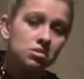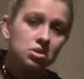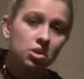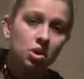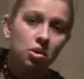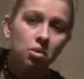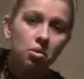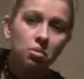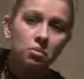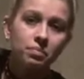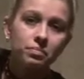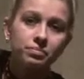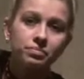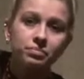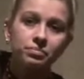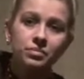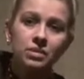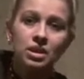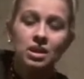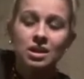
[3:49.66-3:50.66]
So
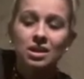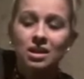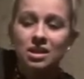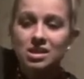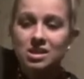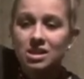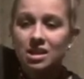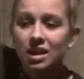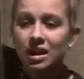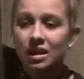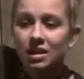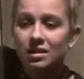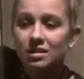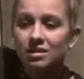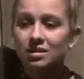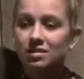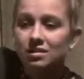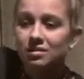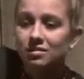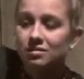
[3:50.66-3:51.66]
in the
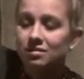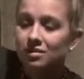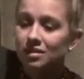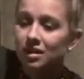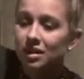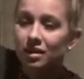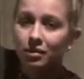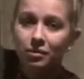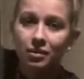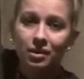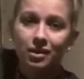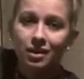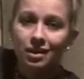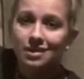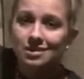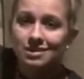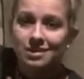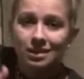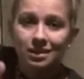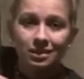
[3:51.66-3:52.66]
end, I
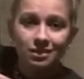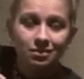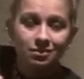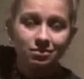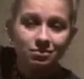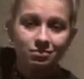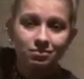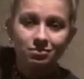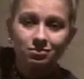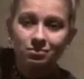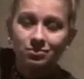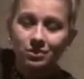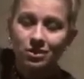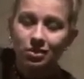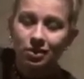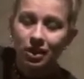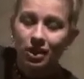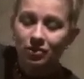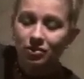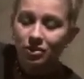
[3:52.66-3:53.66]
realized that
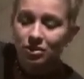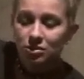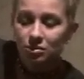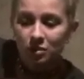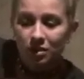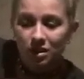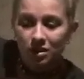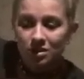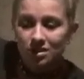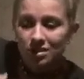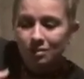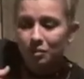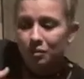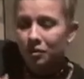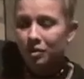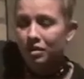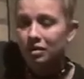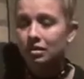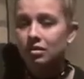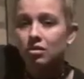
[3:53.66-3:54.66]
after this relationship
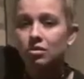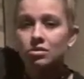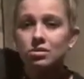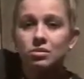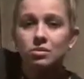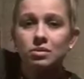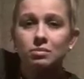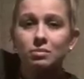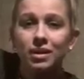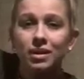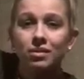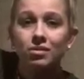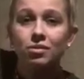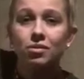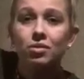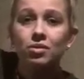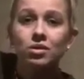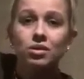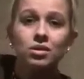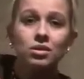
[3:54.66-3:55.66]
and working closely with
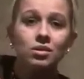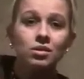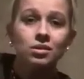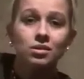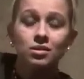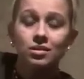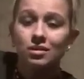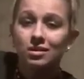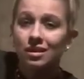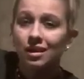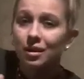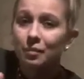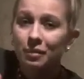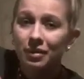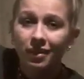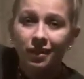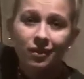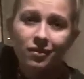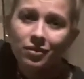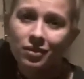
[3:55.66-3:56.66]
Michael, I'm
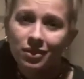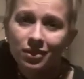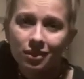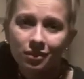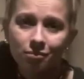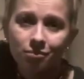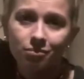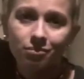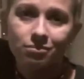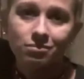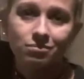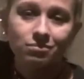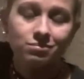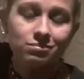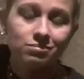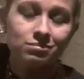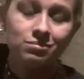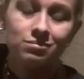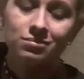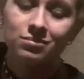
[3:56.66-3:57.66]
in love with him.
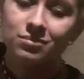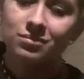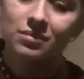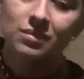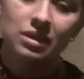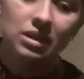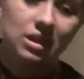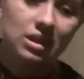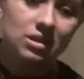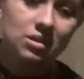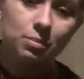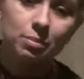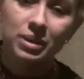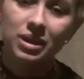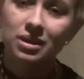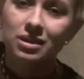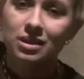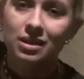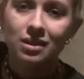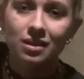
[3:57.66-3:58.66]
And that's a
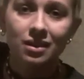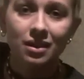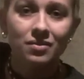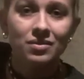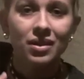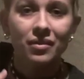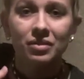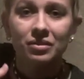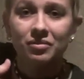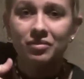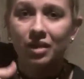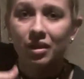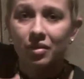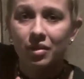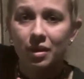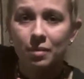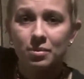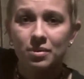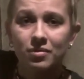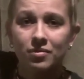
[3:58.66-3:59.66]
big deal. I've never
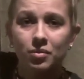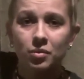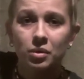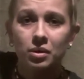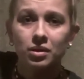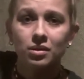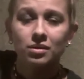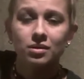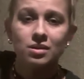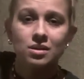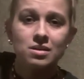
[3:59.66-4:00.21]
felt that before.